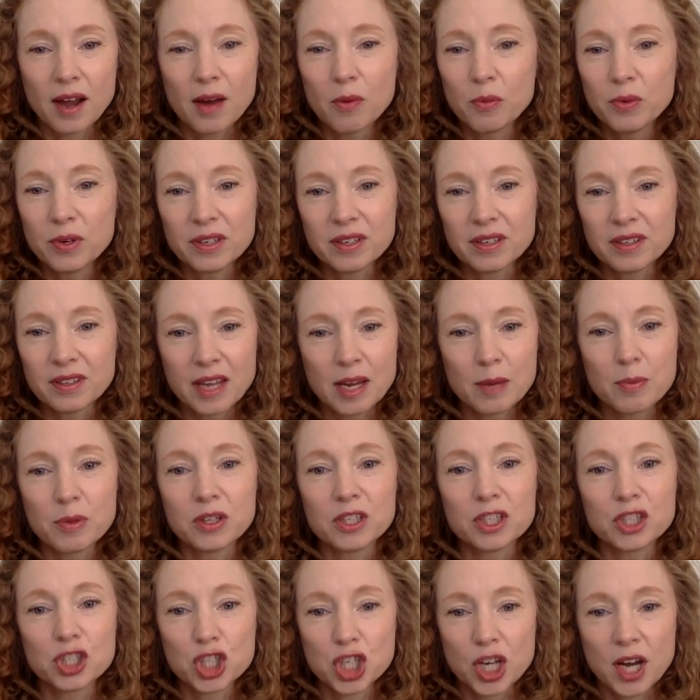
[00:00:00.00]
I wouldn't
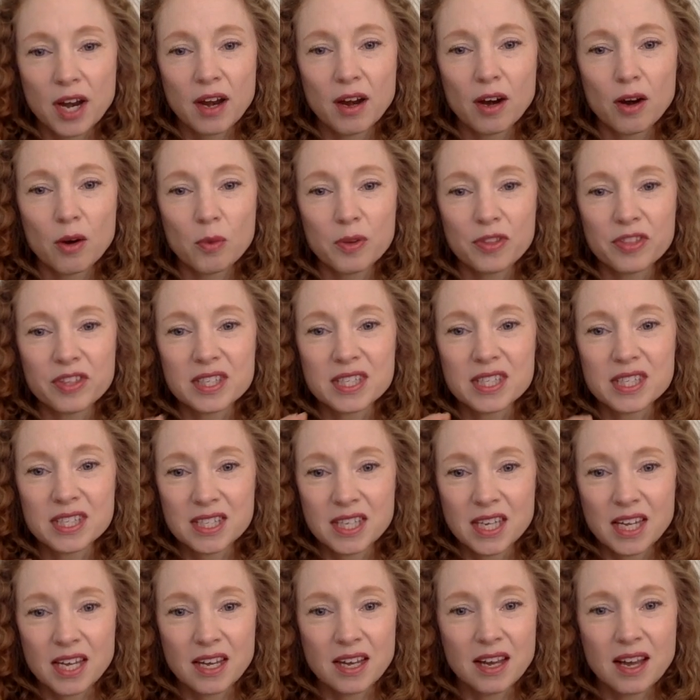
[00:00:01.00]
label a chair with a
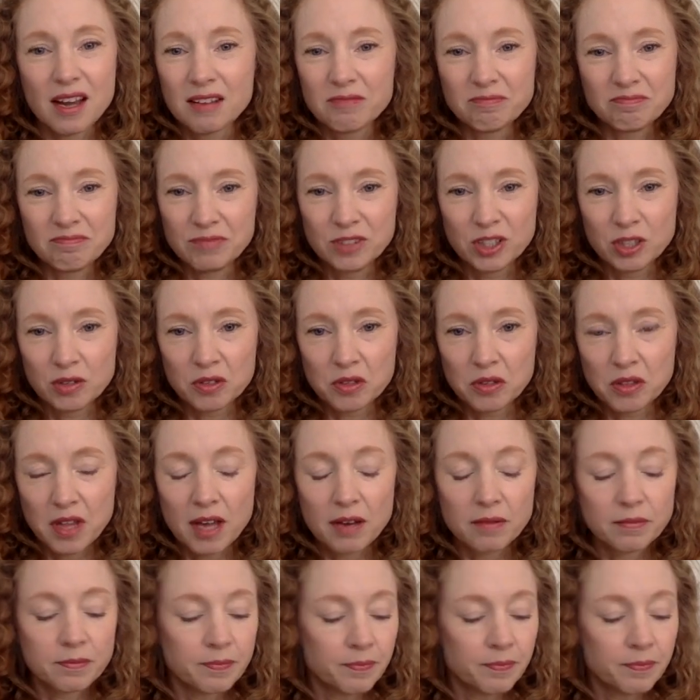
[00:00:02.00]
C. Don't do that.